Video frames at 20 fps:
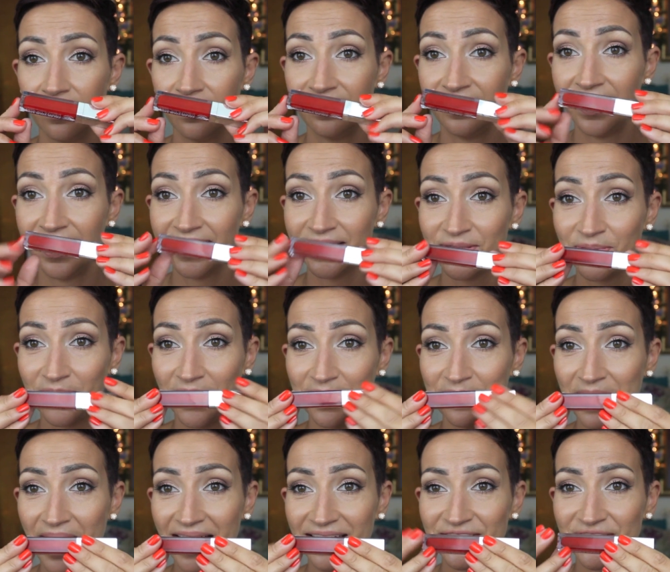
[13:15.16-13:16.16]
This one
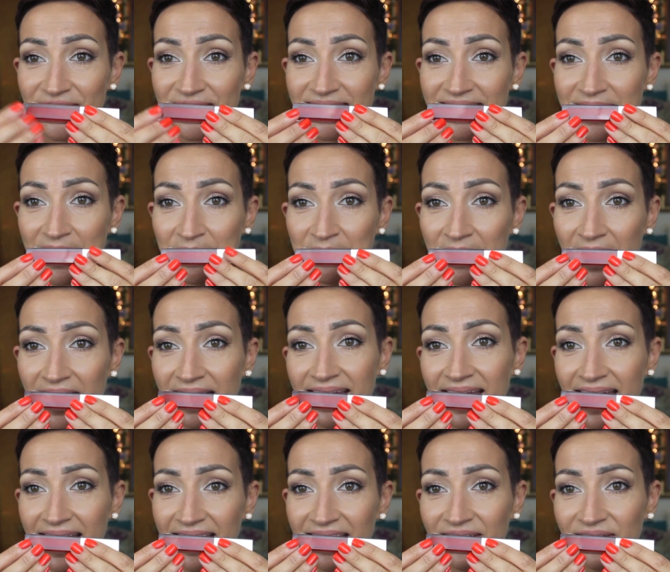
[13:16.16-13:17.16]
matches my
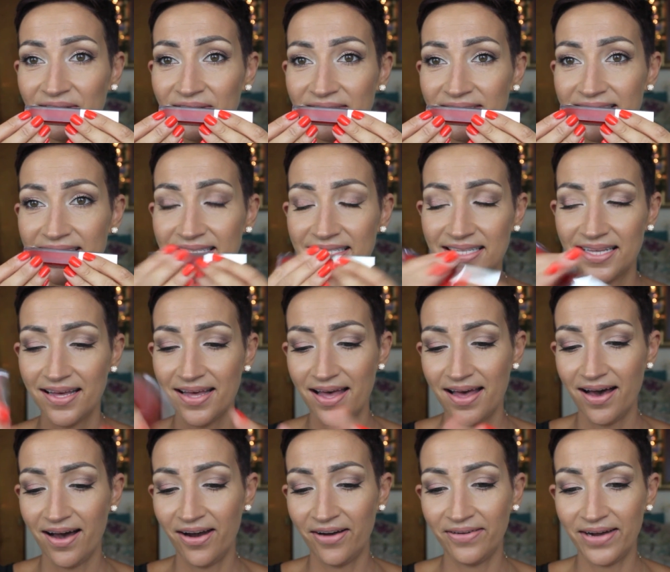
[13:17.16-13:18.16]
nails.
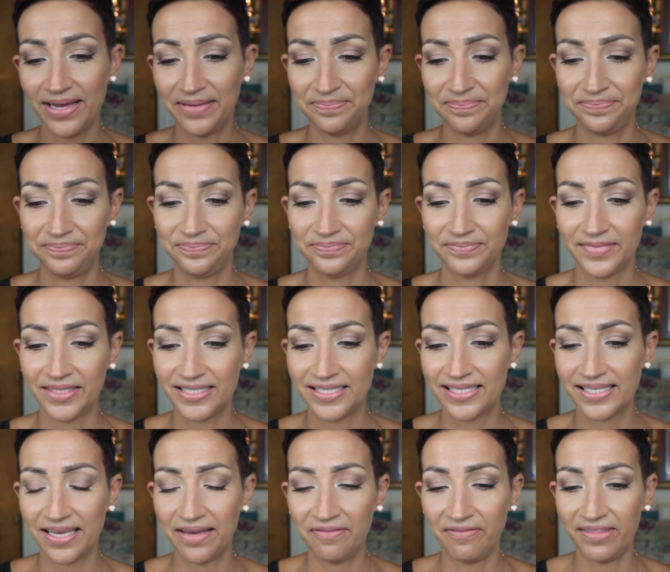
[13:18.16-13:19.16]
All right,
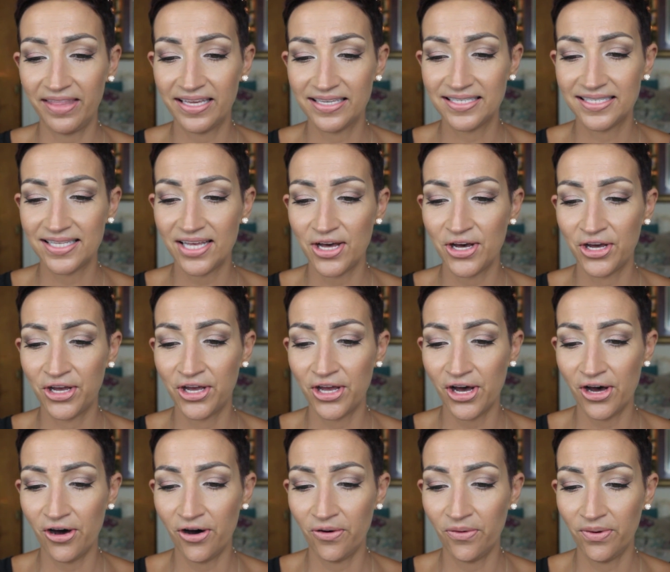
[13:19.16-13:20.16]
let's give this a
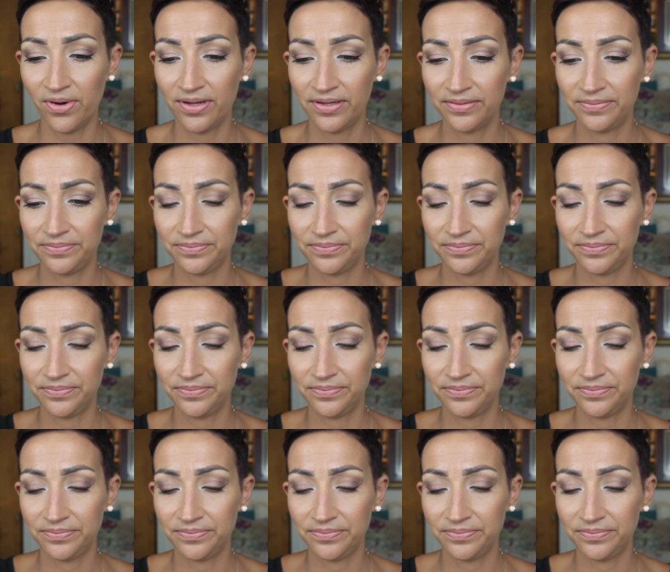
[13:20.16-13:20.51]
go.